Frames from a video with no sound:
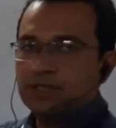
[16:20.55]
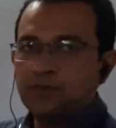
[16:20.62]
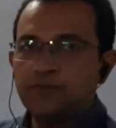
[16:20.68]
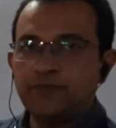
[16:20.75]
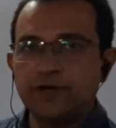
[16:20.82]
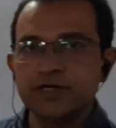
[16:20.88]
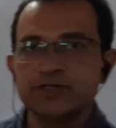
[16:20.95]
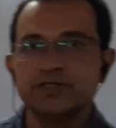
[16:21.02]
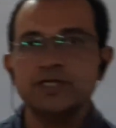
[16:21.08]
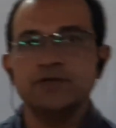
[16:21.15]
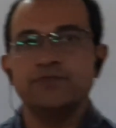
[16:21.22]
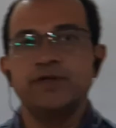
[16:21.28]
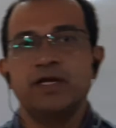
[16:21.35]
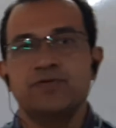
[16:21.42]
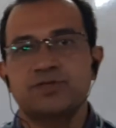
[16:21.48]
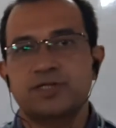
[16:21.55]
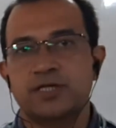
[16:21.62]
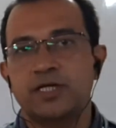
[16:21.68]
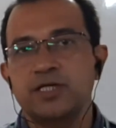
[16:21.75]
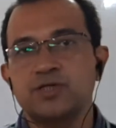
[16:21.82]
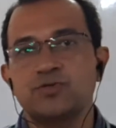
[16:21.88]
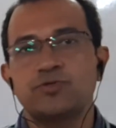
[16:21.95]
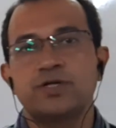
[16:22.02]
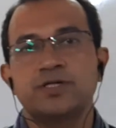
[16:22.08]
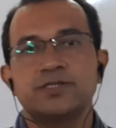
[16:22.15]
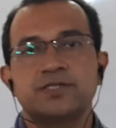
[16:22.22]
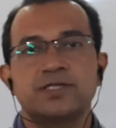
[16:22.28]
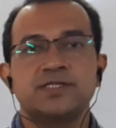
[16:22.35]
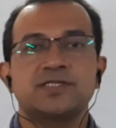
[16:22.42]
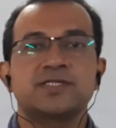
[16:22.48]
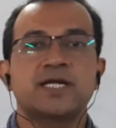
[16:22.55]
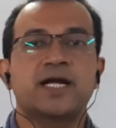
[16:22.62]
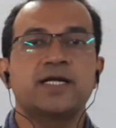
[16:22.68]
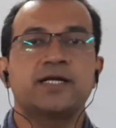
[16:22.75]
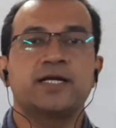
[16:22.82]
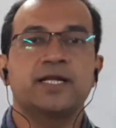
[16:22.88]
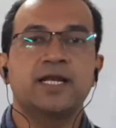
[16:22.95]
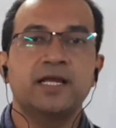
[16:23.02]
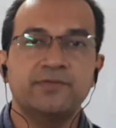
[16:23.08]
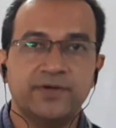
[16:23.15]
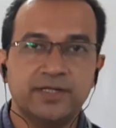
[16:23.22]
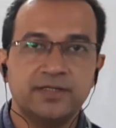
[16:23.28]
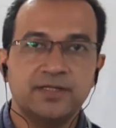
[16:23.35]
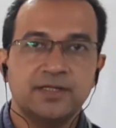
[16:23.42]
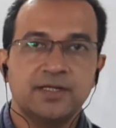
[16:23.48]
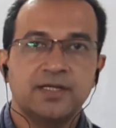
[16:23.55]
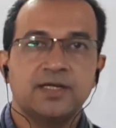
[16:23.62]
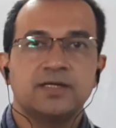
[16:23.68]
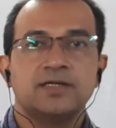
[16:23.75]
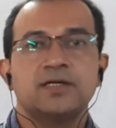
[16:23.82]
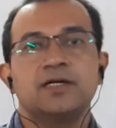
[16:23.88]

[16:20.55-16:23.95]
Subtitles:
Now function we have studied students in standard 11,